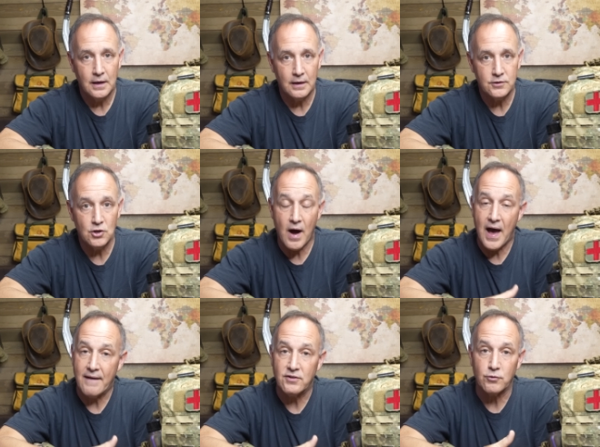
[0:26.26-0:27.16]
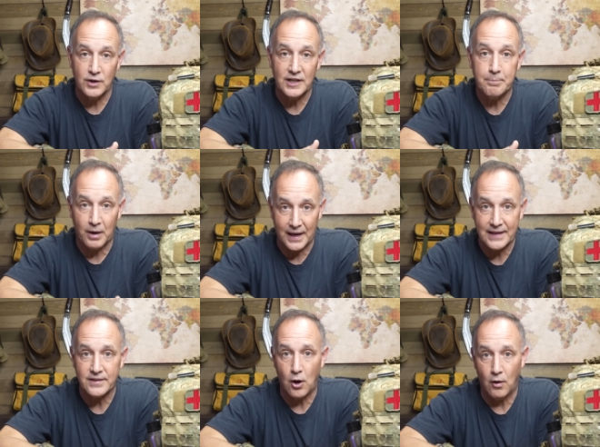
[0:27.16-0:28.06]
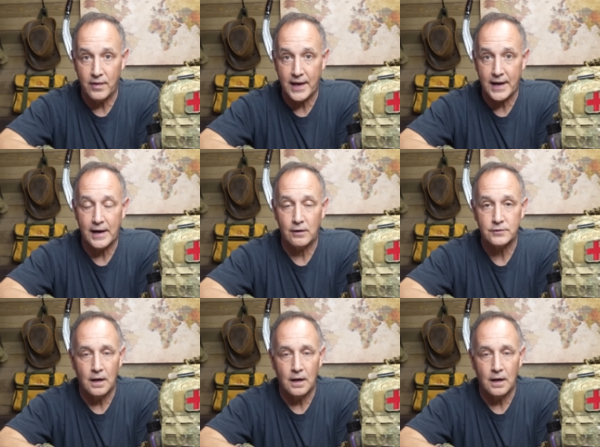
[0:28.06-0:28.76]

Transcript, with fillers: uh, you know, I haven't really planned all that out.